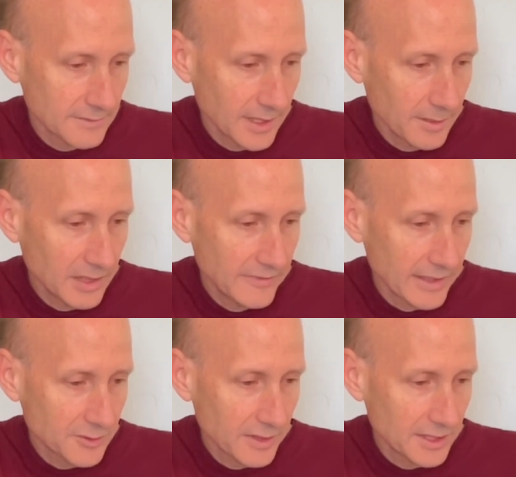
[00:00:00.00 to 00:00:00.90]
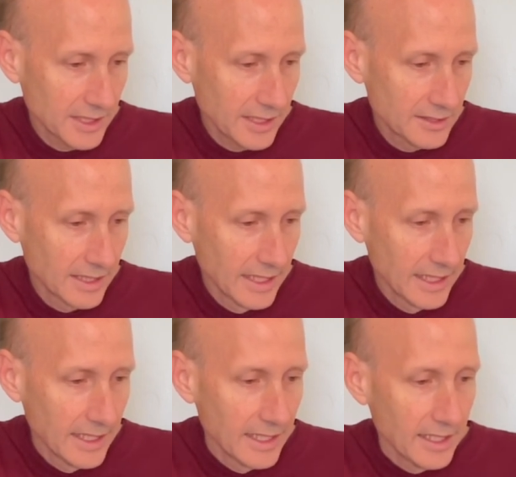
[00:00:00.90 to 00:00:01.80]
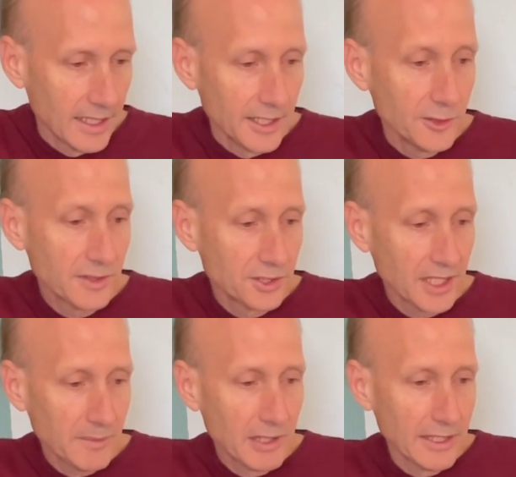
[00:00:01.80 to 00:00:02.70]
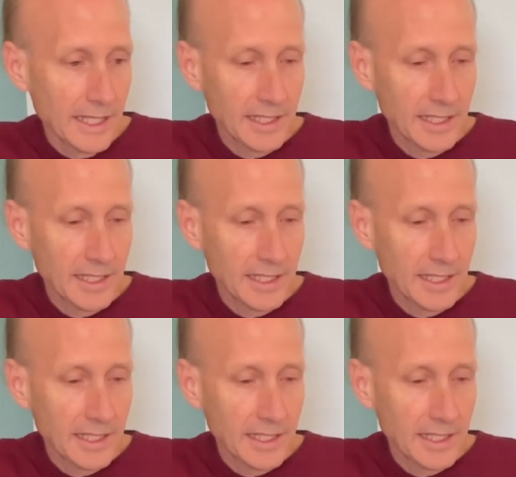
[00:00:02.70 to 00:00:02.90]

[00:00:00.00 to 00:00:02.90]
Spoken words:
I believe that's what it says. You can check me on that.